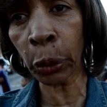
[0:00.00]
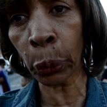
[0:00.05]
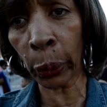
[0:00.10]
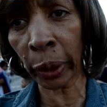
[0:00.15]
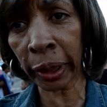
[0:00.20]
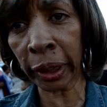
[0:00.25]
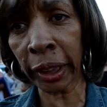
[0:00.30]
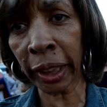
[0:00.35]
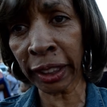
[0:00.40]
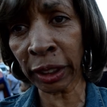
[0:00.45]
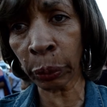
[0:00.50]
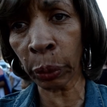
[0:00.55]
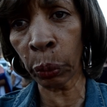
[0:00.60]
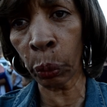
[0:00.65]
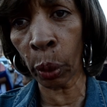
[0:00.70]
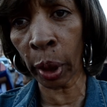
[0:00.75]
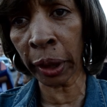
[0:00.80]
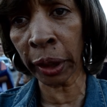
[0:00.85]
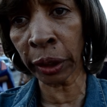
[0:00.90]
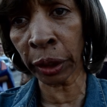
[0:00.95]
quickly as we
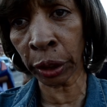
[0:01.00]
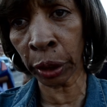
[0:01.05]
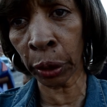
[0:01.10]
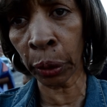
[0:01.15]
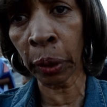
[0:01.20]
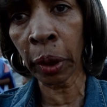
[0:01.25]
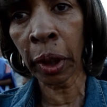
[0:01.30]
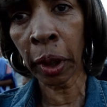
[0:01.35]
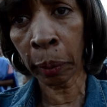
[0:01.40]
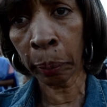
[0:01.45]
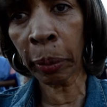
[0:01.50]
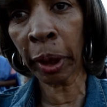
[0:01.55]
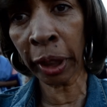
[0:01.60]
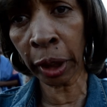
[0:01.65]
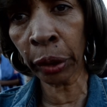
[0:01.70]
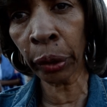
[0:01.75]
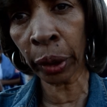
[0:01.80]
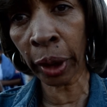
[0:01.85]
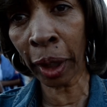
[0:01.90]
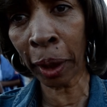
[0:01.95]
want it to, but
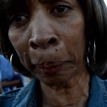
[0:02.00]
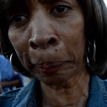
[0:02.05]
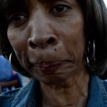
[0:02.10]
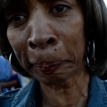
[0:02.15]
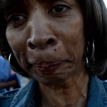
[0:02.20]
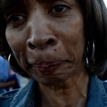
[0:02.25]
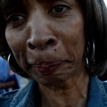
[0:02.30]
it'll come.